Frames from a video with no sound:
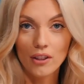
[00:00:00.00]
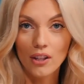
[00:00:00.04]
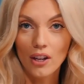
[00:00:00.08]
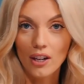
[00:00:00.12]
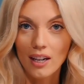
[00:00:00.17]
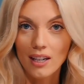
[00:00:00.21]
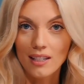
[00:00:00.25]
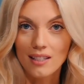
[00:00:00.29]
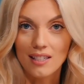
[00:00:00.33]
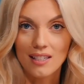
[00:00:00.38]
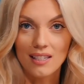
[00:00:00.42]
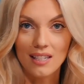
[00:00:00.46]
thought
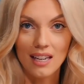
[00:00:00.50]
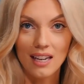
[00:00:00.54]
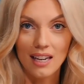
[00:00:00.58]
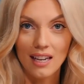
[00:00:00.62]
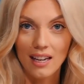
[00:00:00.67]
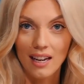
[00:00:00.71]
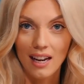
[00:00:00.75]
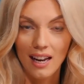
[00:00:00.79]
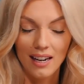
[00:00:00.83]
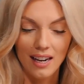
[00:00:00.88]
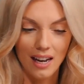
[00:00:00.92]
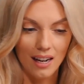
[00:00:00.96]
i'd see
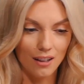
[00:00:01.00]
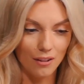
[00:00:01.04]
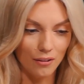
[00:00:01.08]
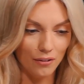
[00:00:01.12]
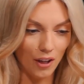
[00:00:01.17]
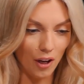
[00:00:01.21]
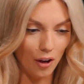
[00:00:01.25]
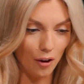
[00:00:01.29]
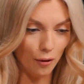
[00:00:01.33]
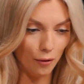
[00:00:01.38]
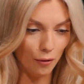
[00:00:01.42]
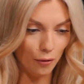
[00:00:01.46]
in
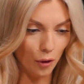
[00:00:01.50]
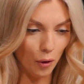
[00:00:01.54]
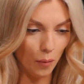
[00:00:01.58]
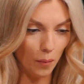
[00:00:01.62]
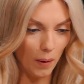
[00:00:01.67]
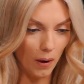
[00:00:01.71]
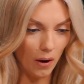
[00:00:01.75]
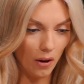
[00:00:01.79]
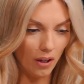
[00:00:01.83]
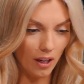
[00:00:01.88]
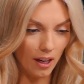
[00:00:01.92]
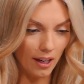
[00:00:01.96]
nfl football